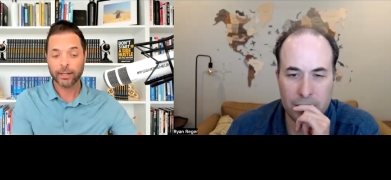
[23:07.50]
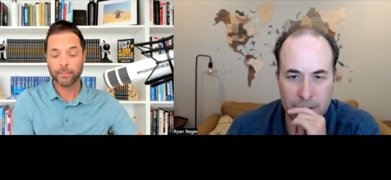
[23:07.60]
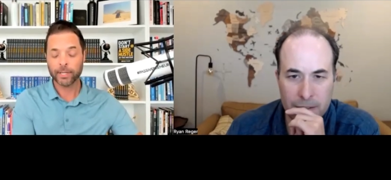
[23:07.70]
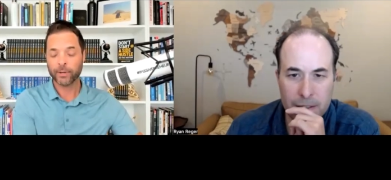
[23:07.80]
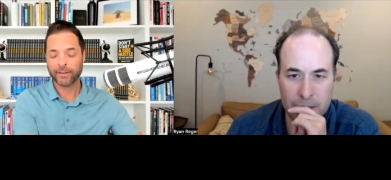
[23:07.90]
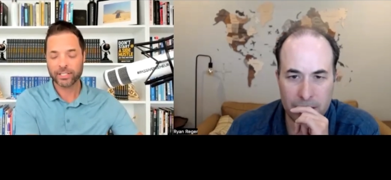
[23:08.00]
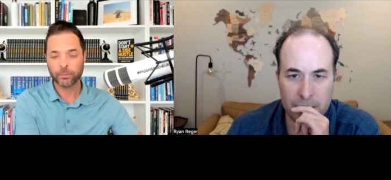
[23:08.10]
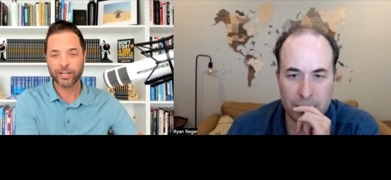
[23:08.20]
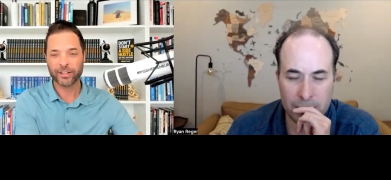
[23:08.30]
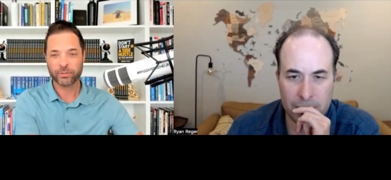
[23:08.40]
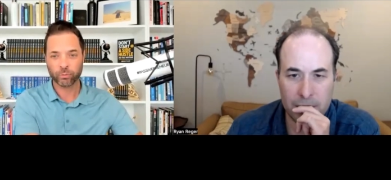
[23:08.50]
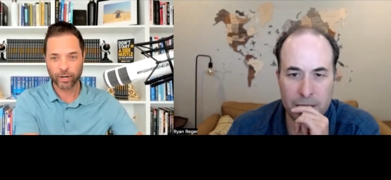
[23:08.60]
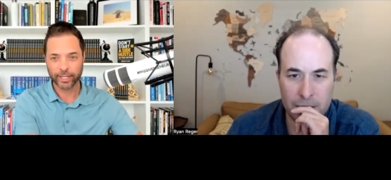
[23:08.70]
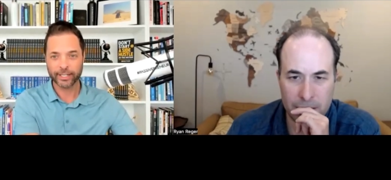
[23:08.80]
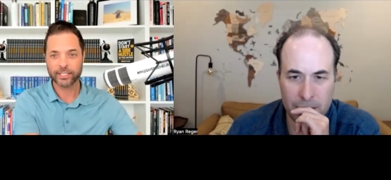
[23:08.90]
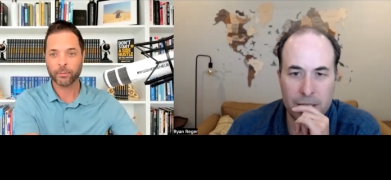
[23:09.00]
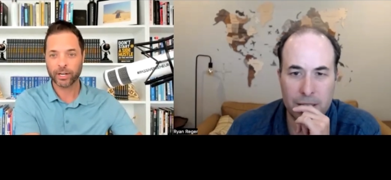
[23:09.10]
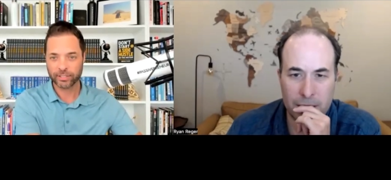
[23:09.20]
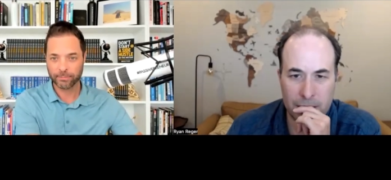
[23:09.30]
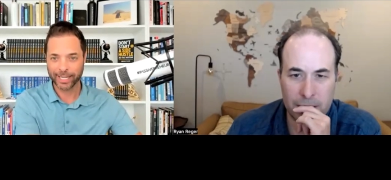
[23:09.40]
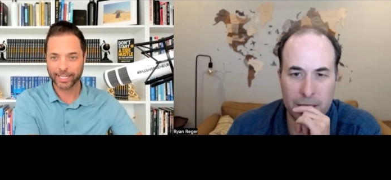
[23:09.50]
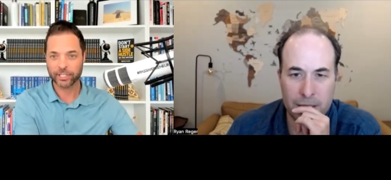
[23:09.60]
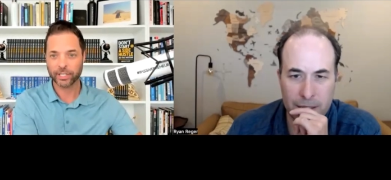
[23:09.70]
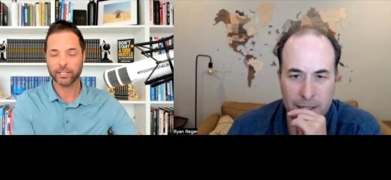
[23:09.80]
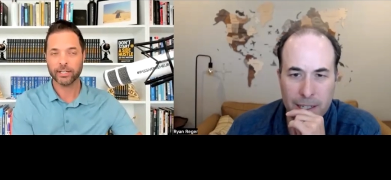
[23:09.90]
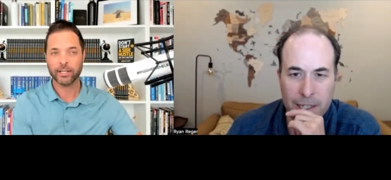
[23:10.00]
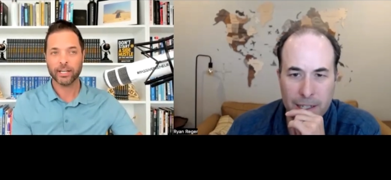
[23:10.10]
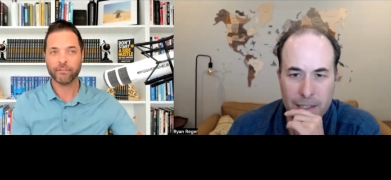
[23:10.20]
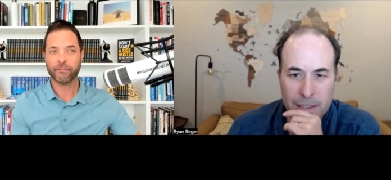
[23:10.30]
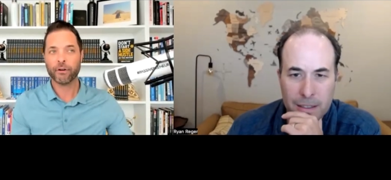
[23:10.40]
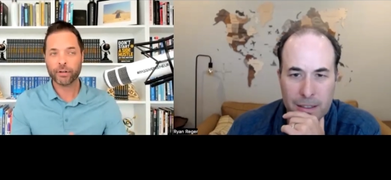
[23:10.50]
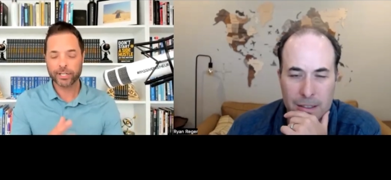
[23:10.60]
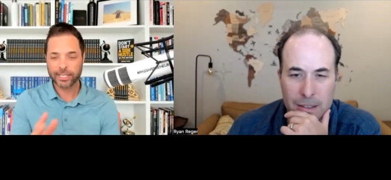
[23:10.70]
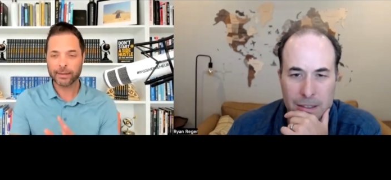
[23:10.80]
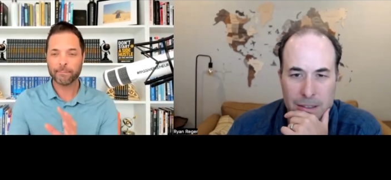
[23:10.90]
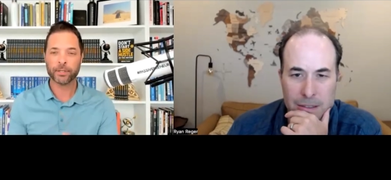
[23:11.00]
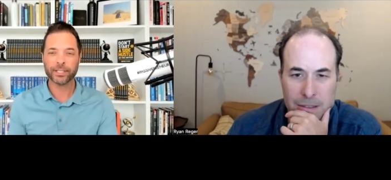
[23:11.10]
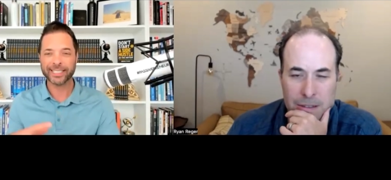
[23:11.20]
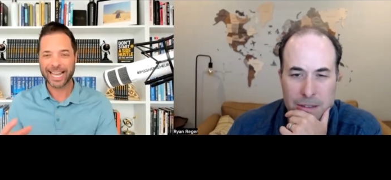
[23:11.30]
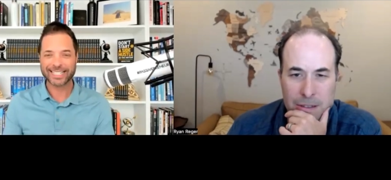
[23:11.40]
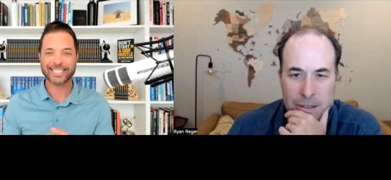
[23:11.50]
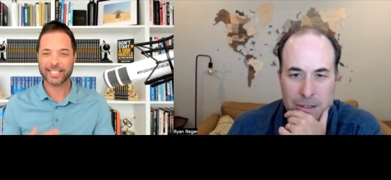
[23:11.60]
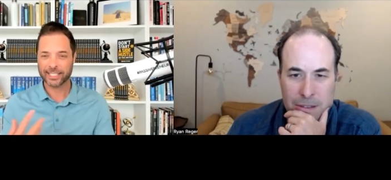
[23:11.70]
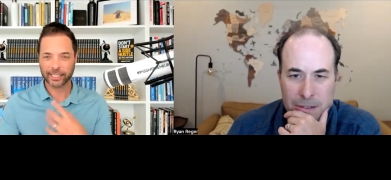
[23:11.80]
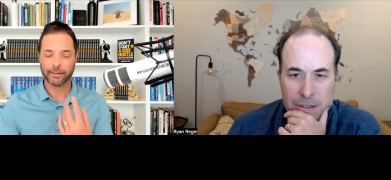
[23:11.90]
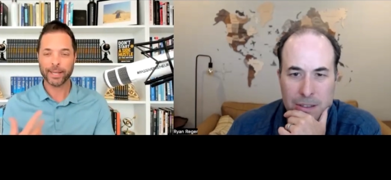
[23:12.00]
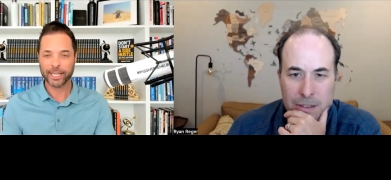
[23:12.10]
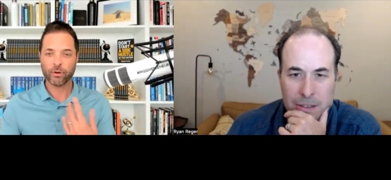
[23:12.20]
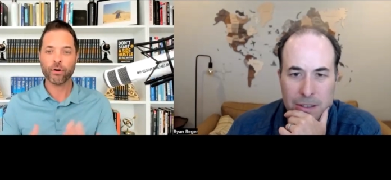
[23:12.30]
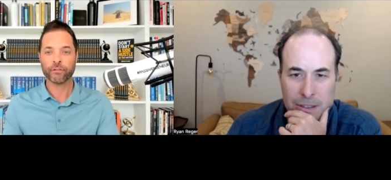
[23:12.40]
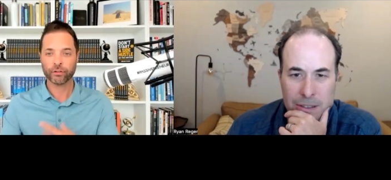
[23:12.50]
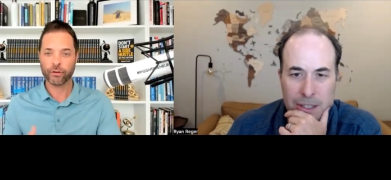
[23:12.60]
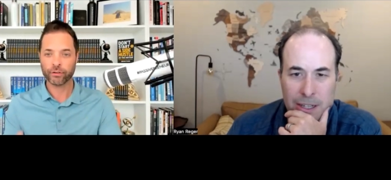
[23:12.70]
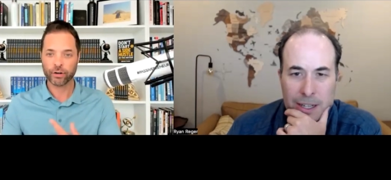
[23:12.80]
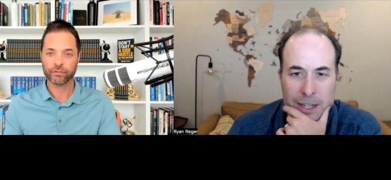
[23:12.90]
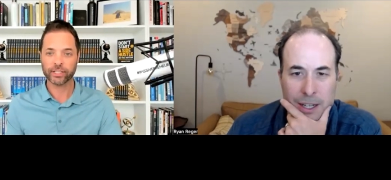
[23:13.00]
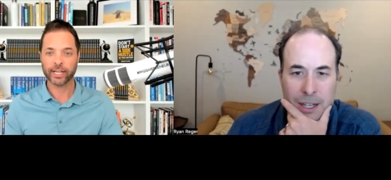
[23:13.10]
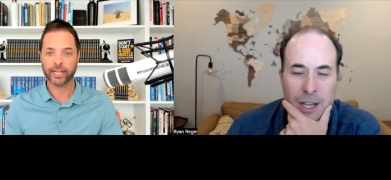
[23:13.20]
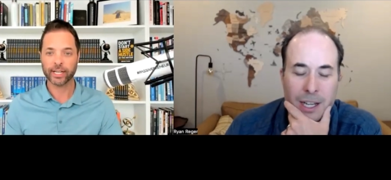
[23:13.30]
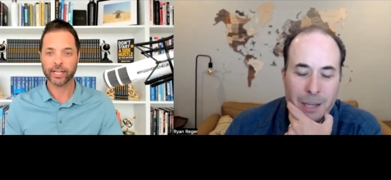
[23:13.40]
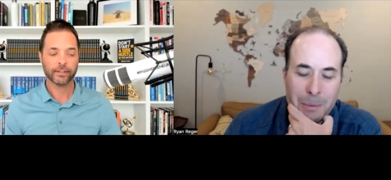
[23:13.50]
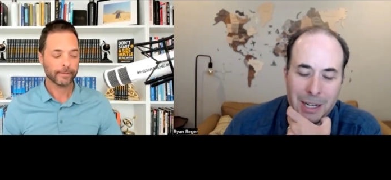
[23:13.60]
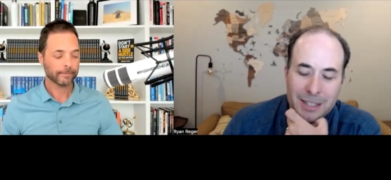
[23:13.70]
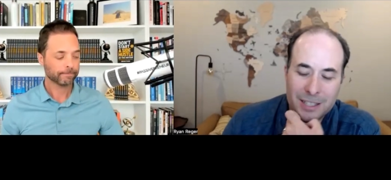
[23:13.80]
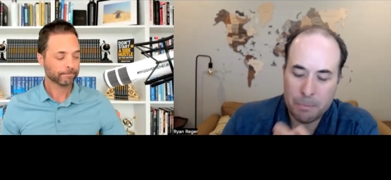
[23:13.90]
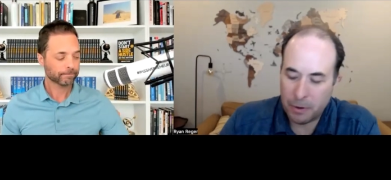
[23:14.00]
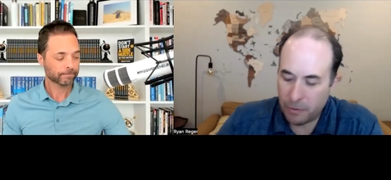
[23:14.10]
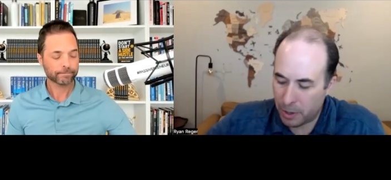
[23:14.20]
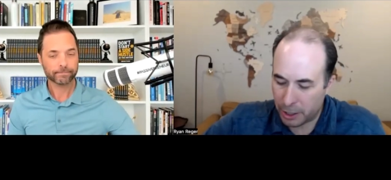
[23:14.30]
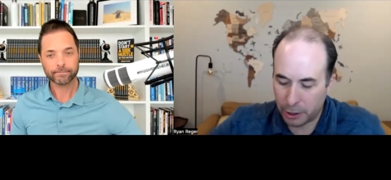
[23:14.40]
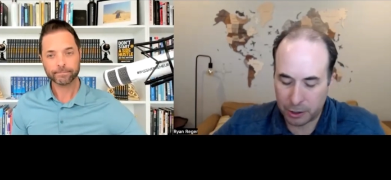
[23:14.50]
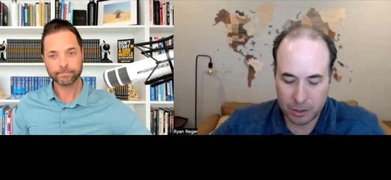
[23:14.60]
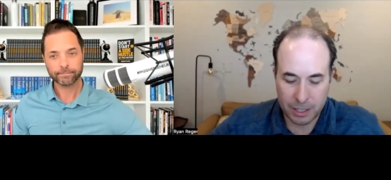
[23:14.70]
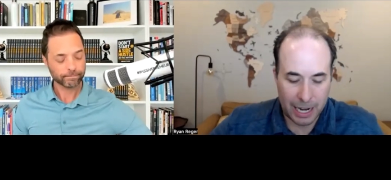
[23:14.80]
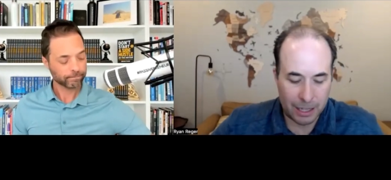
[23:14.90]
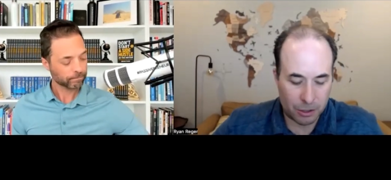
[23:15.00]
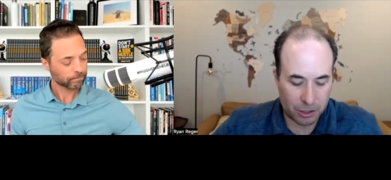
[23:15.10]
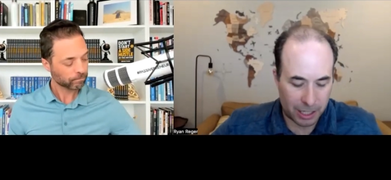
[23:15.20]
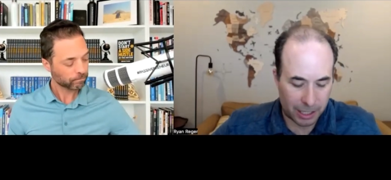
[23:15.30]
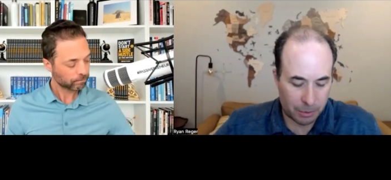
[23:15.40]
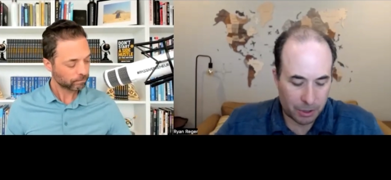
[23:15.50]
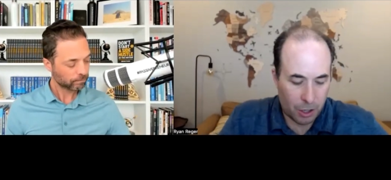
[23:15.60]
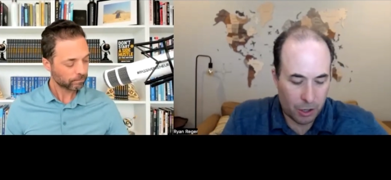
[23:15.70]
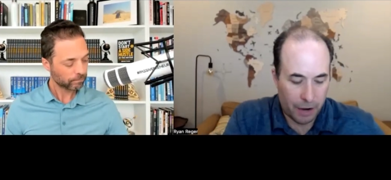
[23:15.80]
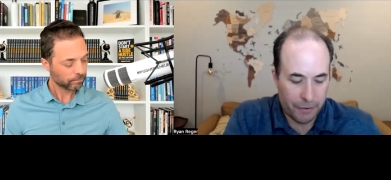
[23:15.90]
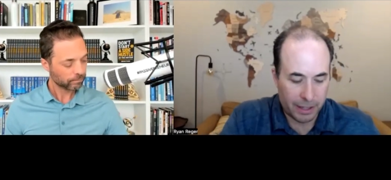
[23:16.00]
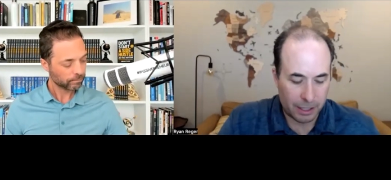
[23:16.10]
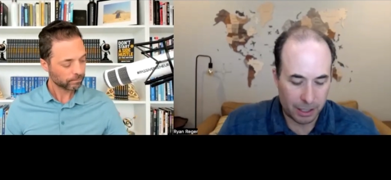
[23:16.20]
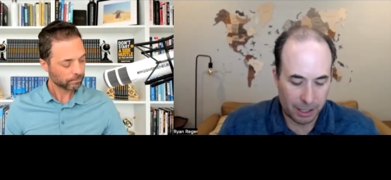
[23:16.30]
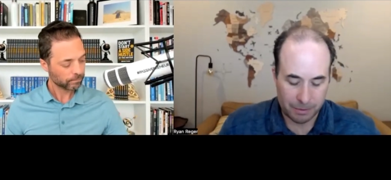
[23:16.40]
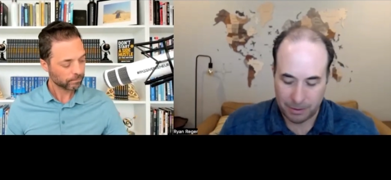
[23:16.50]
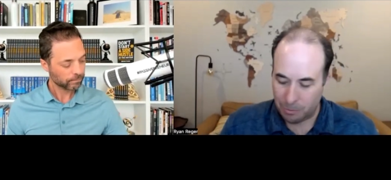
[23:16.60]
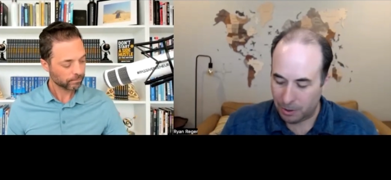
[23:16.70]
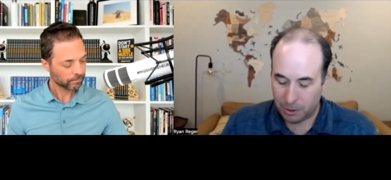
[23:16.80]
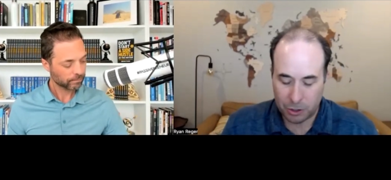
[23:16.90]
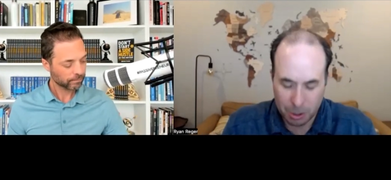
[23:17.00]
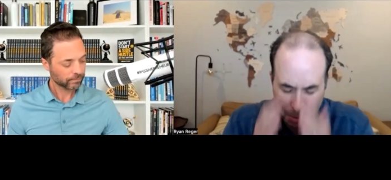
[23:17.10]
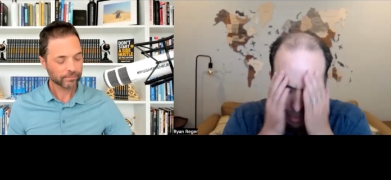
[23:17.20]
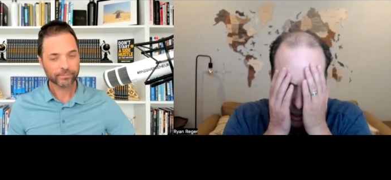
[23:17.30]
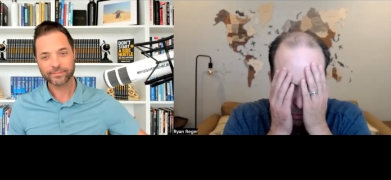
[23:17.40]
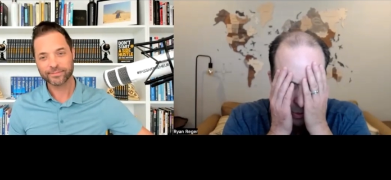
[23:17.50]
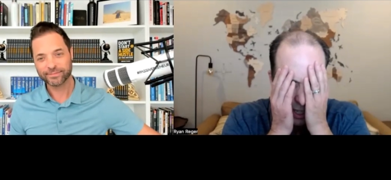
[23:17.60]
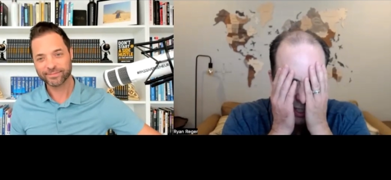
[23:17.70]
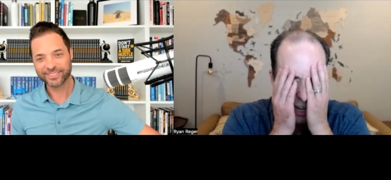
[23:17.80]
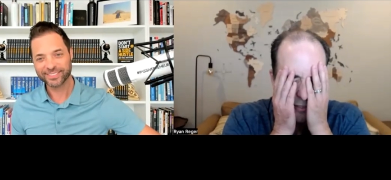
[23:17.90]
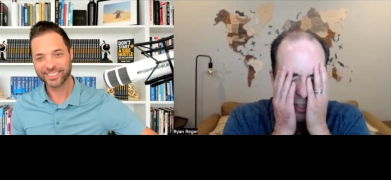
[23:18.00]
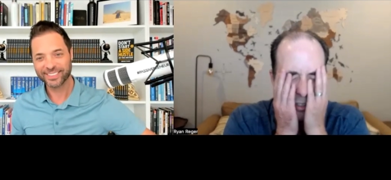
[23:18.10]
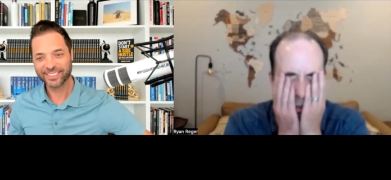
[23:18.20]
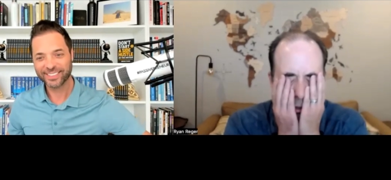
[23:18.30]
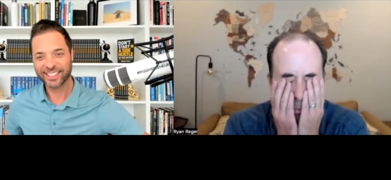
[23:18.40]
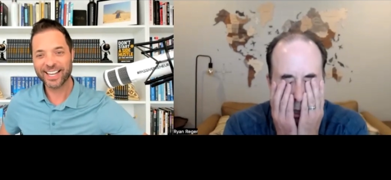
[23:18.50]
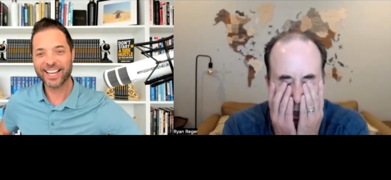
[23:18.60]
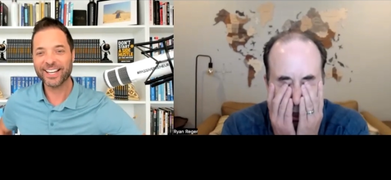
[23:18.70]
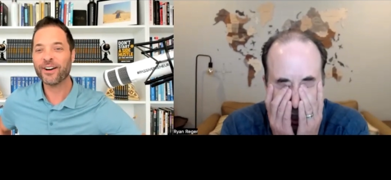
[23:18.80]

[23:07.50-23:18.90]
Speaker 1: but you want to have someone else run it and someone else manage it. Yeah. And focus on building assets that can pay you over and over. Yeah.
Speaker 2: And over Give me an example of what your day looks like with all everything. I, uh, there's so many places we could dive into. But, uh,